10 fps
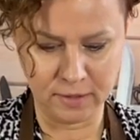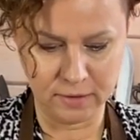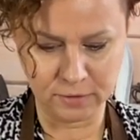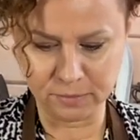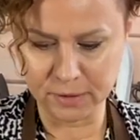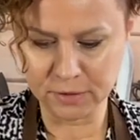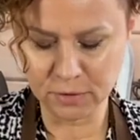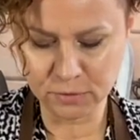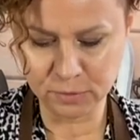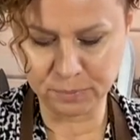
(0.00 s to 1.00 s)
So my dough
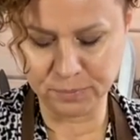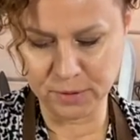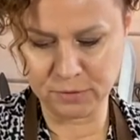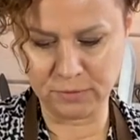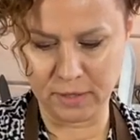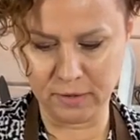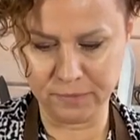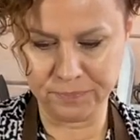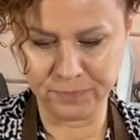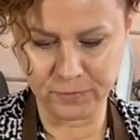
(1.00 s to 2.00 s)
is ready. I'm
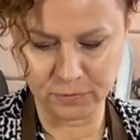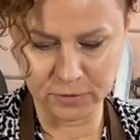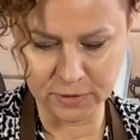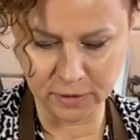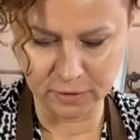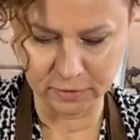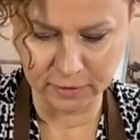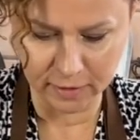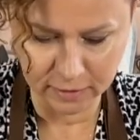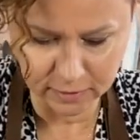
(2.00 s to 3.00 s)
going to take a look
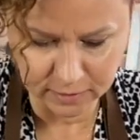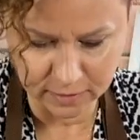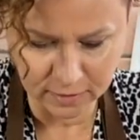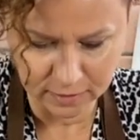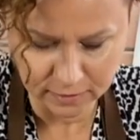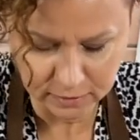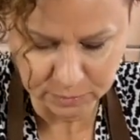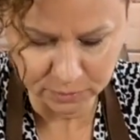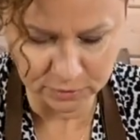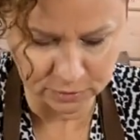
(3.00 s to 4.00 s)
at it. It's
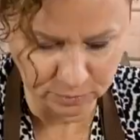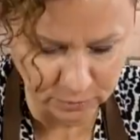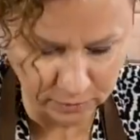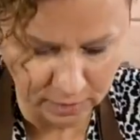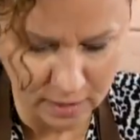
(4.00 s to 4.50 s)
pretty smooth